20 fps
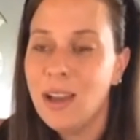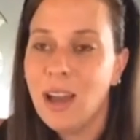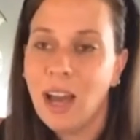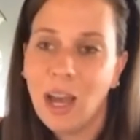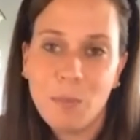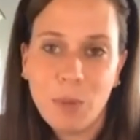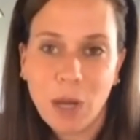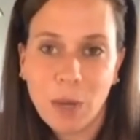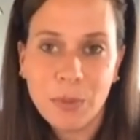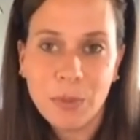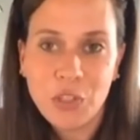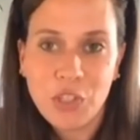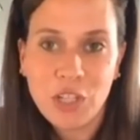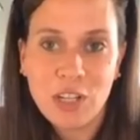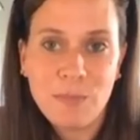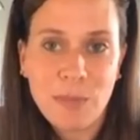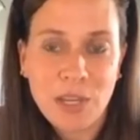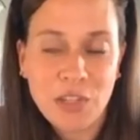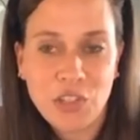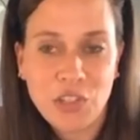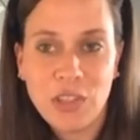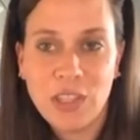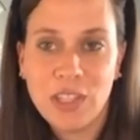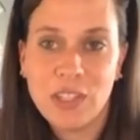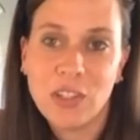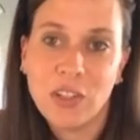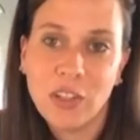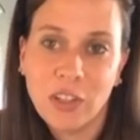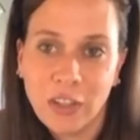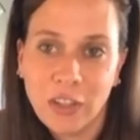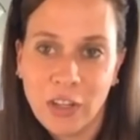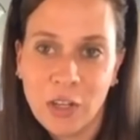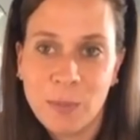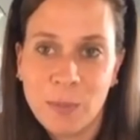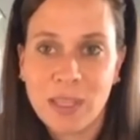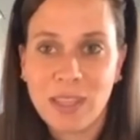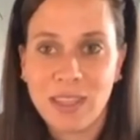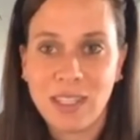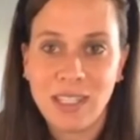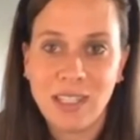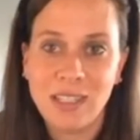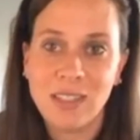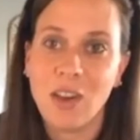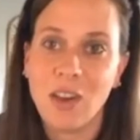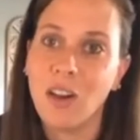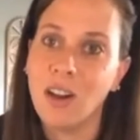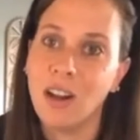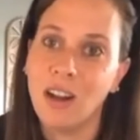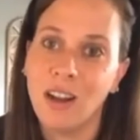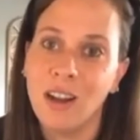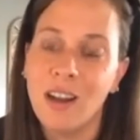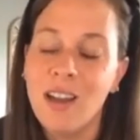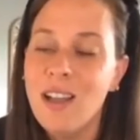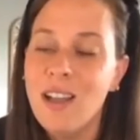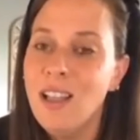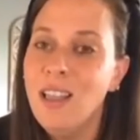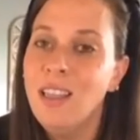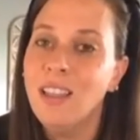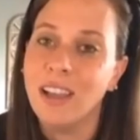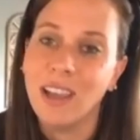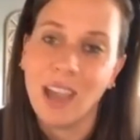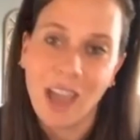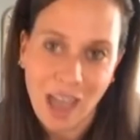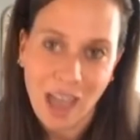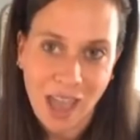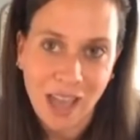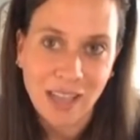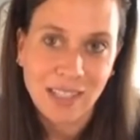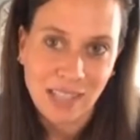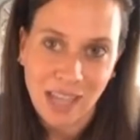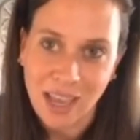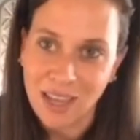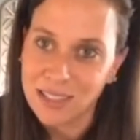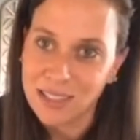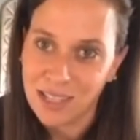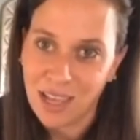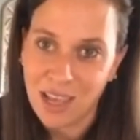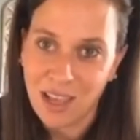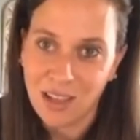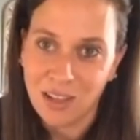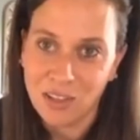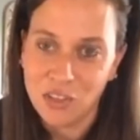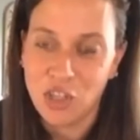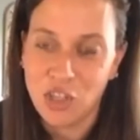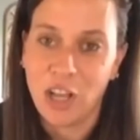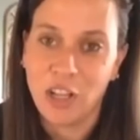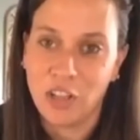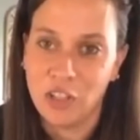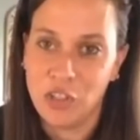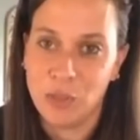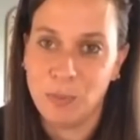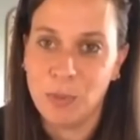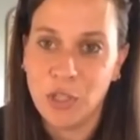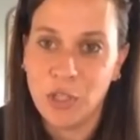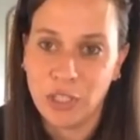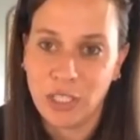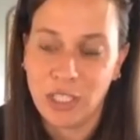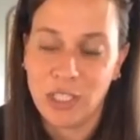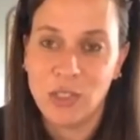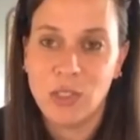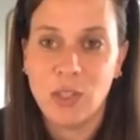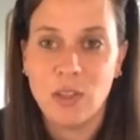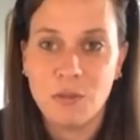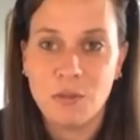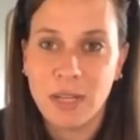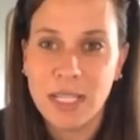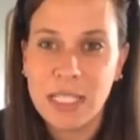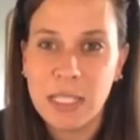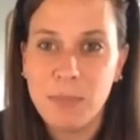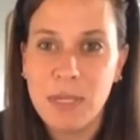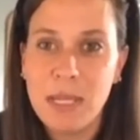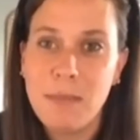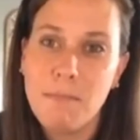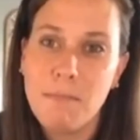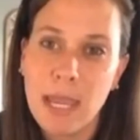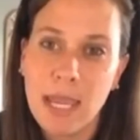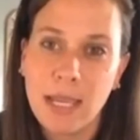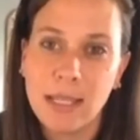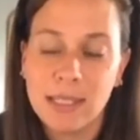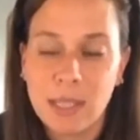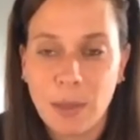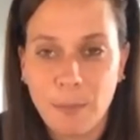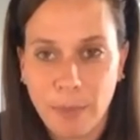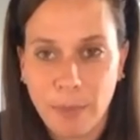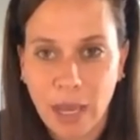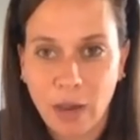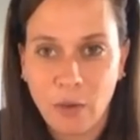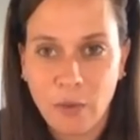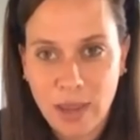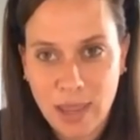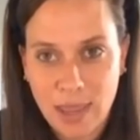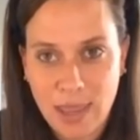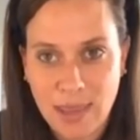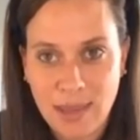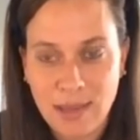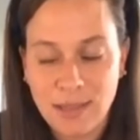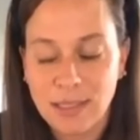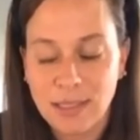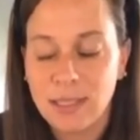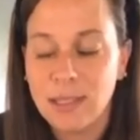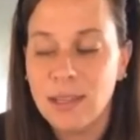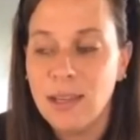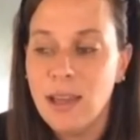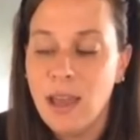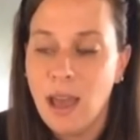I probably should have mentioned this earlier, but these are like XXL chocolate chip cookies. So the recipe makes about 8.